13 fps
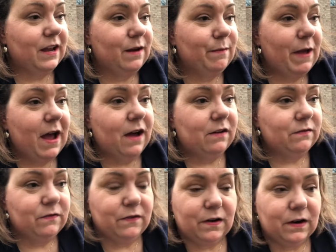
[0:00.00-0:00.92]
them out
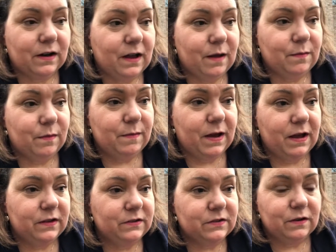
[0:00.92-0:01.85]
for a couple
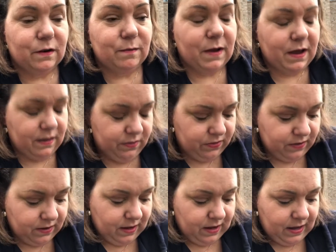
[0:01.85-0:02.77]
months or a month,
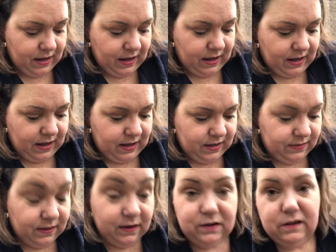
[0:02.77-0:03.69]
and
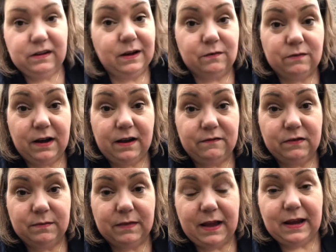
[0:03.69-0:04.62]
then you get rid of
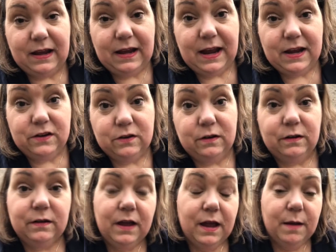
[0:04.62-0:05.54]
them like an annual.
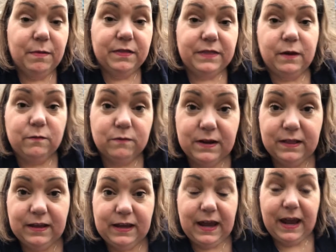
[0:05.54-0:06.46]
But they
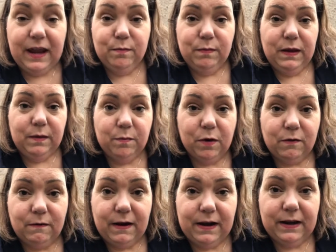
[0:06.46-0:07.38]
really can be
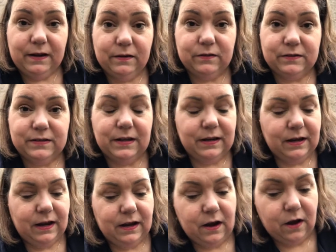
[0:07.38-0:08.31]
perennials,
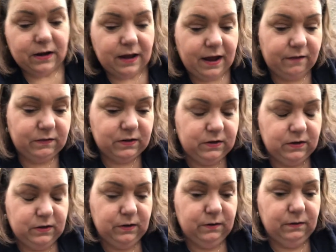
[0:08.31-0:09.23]
and all you have to
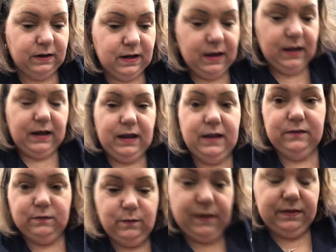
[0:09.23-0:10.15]
do
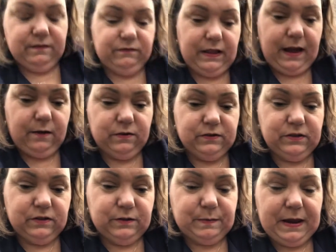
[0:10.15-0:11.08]
is when the flowers
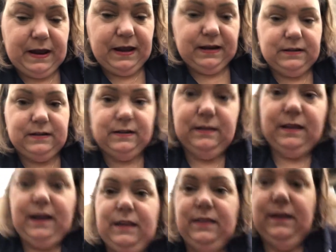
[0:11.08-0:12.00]
are spent,
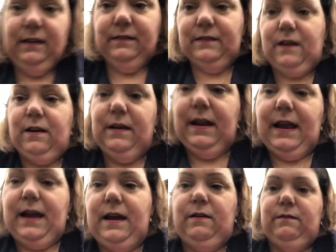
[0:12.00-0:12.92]
like these are now,